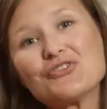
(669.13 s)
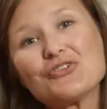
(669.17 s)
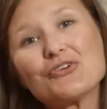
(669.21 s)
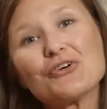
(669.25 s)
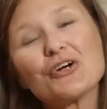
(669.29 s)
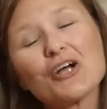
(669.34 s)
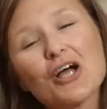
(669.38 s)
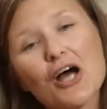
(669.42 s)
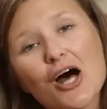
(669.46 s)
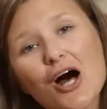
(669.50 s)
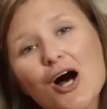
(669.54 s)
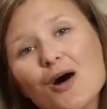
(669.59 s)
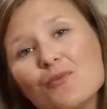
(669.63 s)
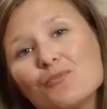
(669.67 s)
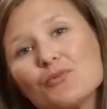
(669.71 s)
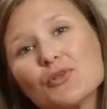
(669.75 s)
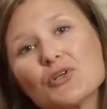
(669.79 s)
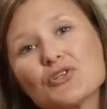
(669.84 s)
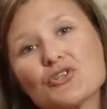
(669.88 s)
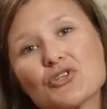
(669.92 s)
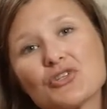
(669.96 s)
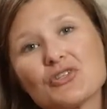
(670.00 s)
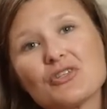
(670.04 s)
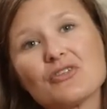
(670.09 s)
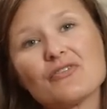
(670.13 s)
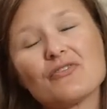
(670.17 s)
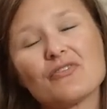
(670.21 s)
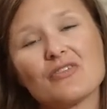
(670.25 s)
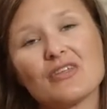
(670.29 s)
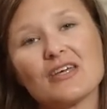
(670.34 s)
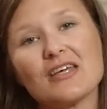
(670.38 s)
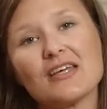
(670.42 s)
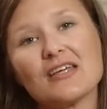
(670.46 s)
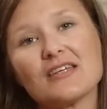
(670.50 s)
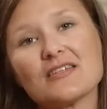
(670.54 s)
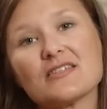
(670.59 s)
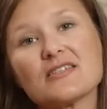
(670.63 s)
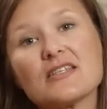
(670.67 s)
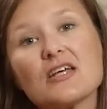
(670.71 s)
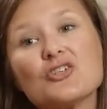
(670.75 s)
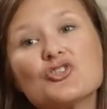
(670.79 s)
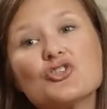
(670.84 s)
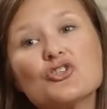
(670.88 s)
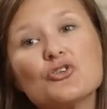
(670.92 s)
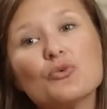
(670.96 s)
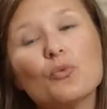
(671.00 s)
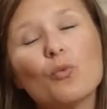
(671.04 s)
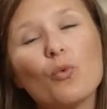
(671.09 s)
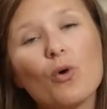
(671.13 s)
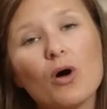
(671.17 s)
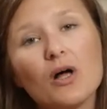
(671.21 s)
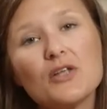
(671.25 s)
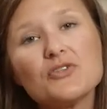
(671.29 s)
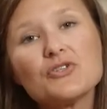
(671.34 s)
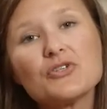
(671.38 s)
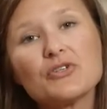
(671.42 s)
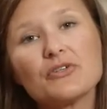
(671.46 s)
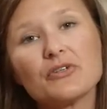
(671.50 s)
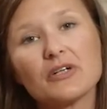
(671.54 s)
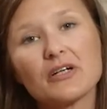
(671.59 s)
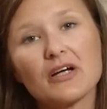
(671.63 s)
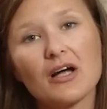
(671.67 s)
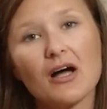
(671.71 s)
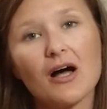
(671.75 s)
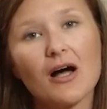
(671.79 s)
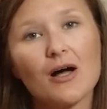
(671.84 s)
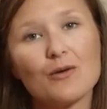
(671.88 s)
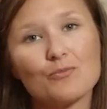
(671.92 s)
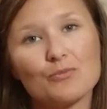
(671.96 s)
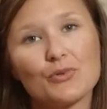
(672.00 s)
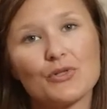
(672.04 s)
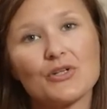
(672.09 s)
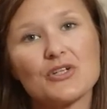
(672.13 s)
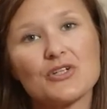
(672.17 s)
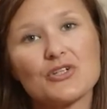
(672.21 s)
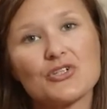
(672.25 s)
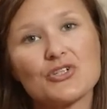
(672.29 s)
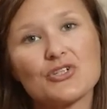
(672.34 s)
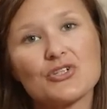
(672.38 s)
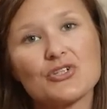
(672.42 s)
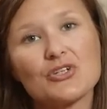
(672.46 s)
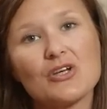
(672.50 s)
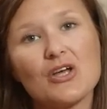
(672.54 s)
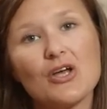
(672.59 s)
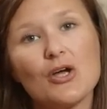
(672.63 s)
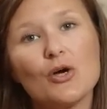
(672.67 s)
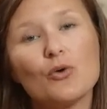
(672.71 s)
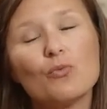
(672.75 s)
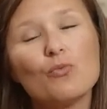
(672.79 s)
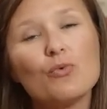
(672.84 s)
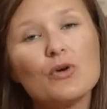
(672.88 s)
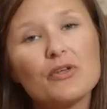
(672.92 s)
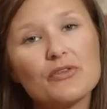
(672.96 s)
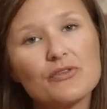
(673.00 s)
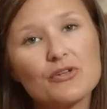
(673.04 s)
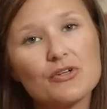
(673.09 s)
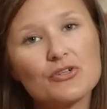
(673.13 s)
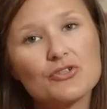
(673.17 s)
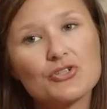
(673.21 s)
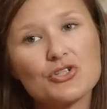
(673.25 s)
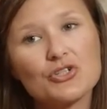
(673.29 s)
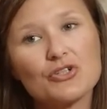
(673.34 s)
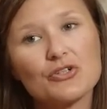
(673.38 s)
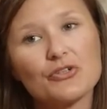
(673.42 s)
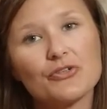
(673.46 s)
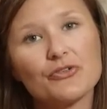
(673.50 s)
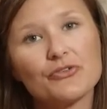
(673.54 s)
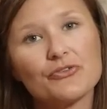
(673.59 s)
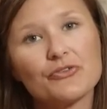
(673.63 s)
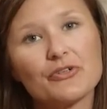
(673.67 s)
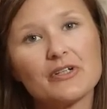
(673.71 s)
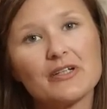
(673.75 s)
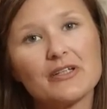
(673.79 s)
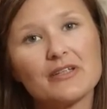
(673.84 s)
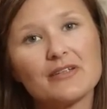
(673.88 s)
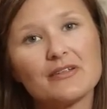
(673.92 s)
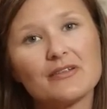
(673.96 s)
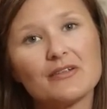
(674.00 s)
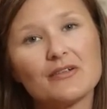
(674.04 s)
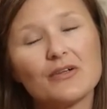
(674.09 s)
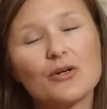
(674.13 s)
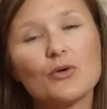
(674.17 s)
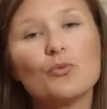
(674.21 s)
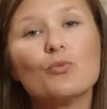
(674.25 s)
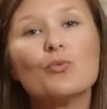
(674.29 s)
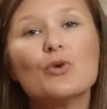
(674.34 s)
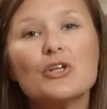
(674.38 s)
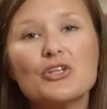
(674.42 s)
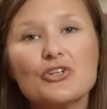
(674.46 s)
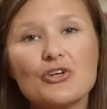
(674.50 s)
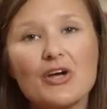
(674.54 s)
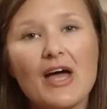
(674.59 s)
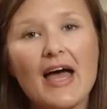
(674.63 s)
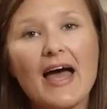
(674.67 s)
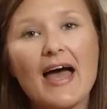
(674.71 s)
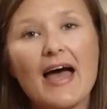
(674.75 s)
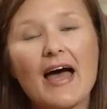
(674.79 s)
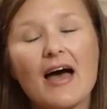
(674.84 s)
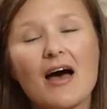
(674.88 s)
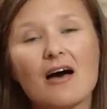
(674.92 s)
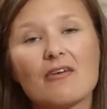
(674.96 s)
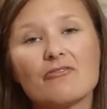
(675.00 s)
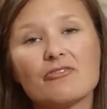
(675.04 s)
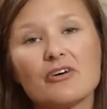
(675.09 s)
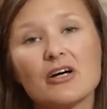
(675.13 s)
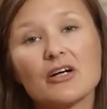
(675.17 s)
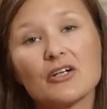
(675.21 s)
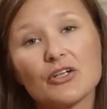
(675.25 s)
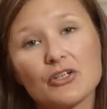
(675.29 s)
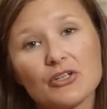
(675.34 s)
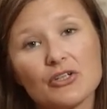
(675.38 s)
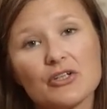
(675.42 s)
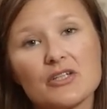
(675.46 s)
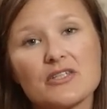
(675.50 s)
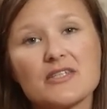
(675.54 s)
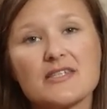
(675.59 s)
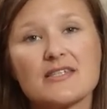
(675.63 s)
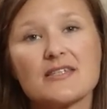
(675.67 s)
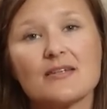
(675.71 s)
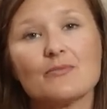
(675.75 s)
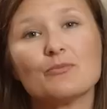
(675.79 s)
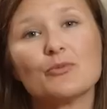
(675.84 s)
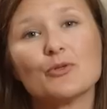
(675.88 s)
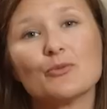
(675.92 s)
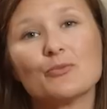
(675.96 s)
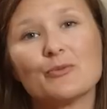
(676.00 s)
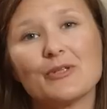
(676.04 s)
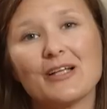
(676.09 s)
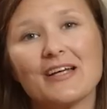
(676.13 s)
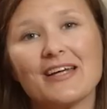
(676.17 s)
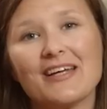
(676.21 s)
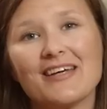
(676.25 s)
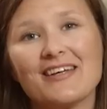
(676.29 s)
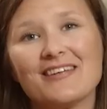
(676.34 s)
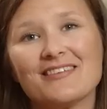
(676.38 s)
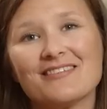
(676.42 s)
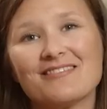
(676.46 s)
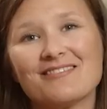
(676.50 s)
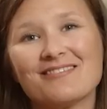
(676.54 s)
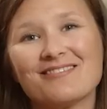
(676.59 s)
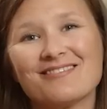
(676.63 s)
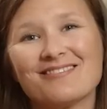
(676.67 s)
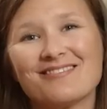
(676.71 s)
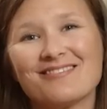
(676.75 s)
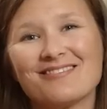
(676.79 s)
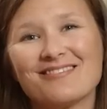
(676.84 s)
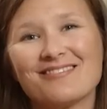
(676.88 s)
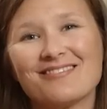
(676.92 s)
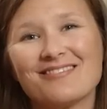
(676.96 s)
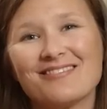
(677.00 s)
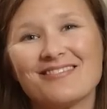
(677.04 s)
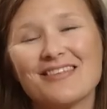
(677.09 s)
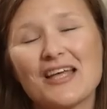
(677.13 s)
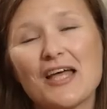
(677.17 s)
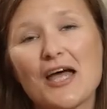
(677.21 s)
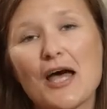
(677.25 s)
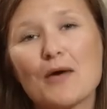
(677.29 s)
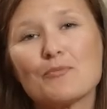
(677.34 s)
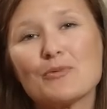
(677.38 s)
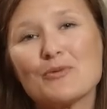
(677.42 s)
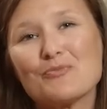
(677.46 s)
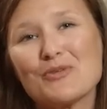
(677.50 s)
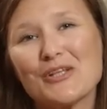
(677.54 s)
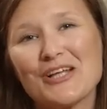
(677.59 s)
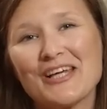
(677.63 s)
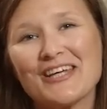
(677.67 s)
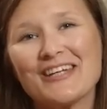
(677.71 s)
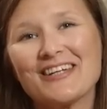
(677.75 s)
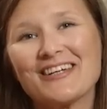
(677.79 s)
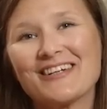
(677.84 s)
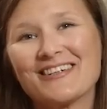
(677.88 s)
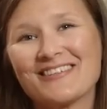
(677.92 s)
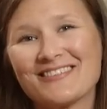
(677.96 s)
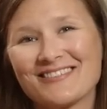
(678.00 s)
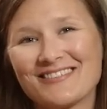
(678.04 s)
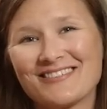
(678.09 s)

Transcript: to accomplish the things that you want to accomplish with your children when you have a good, simple plan. Happy planning.